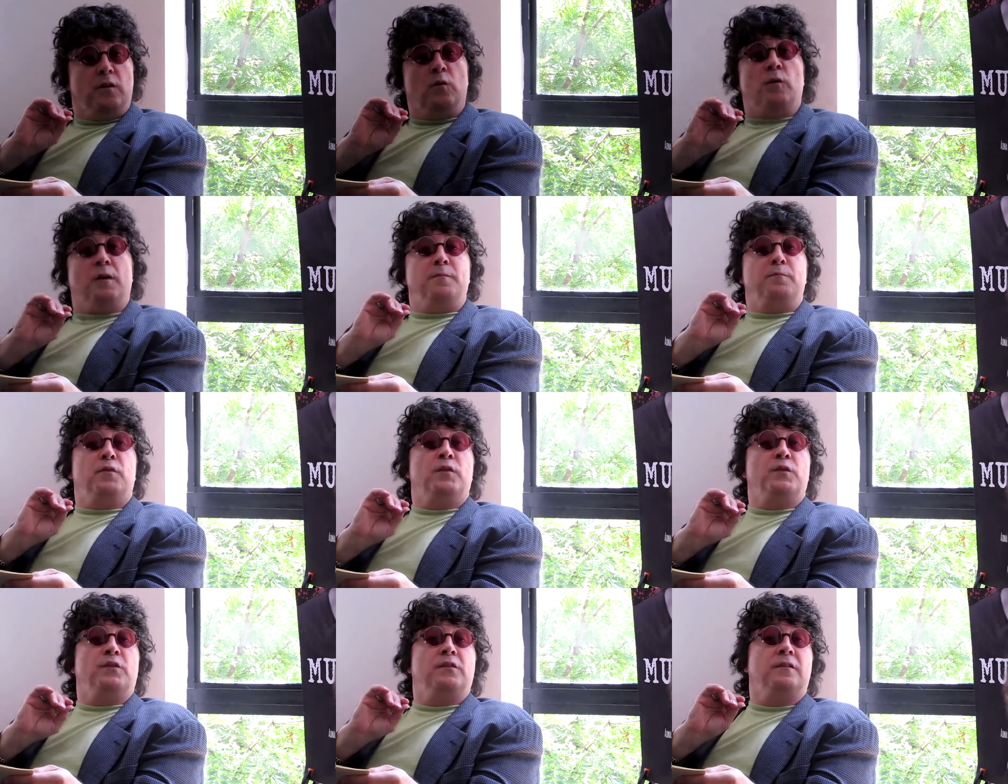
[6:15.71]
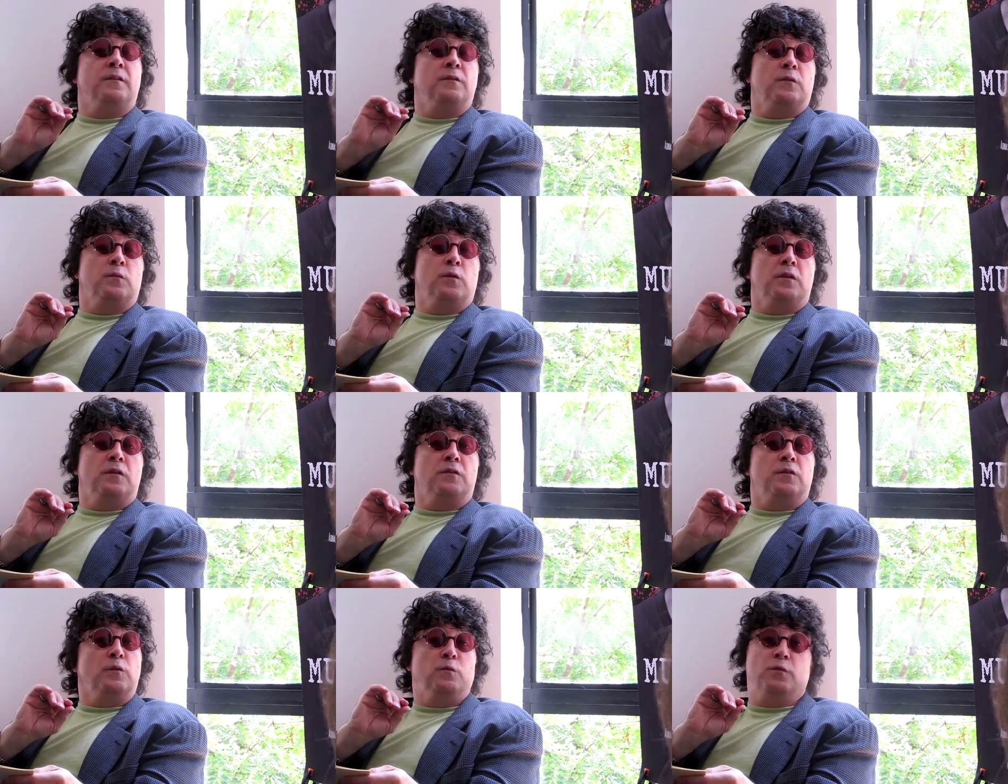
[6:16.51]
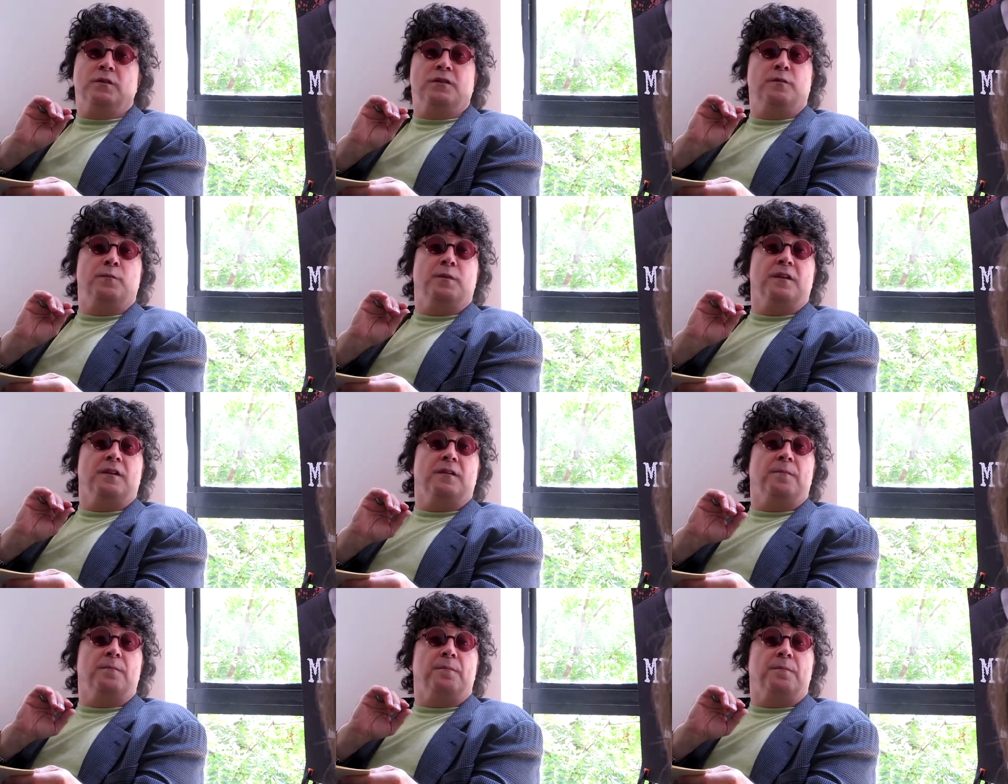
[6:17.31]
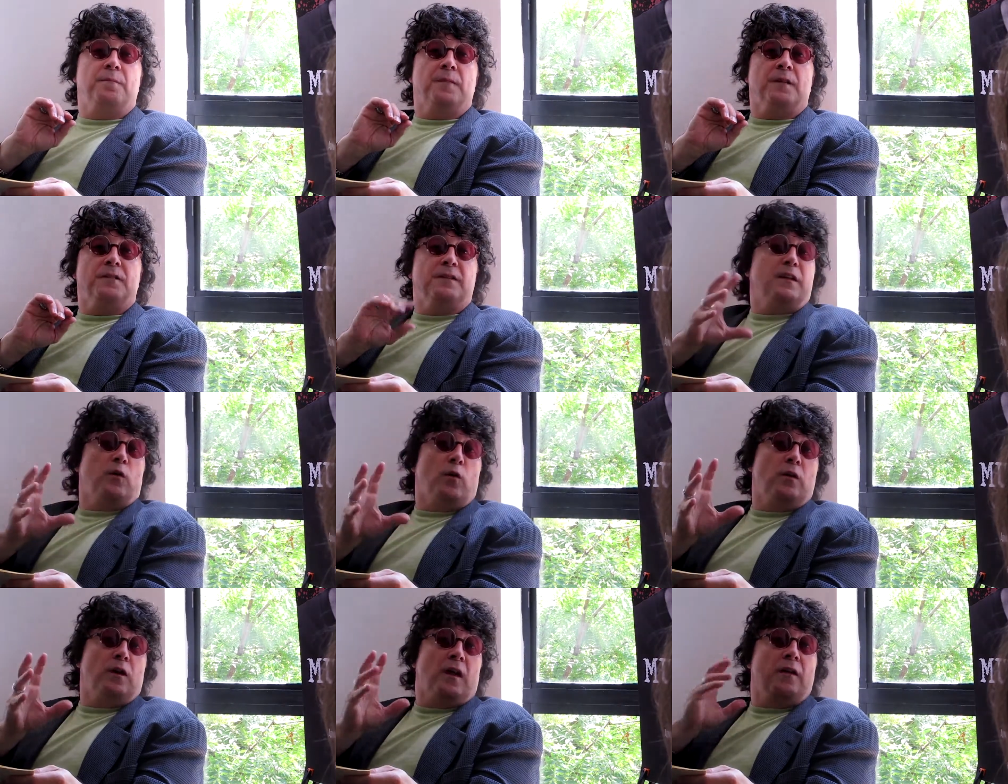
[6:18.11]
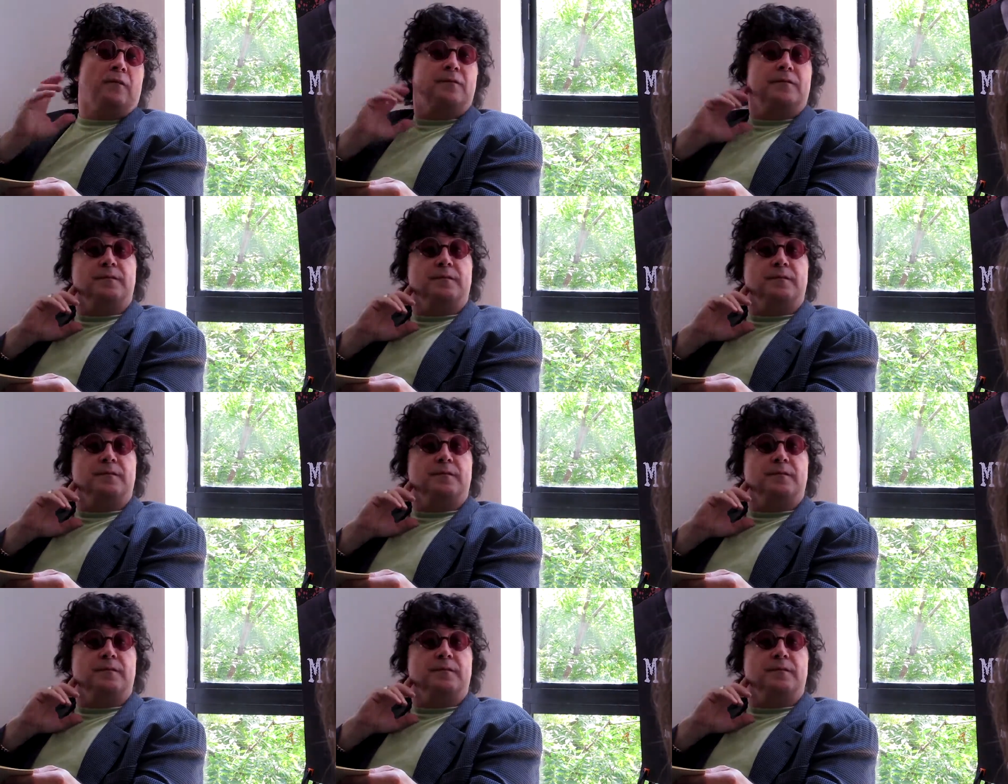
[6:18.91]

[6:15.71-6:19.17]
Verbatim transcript: one person in the world, who would it be? Mm, Dead or alive?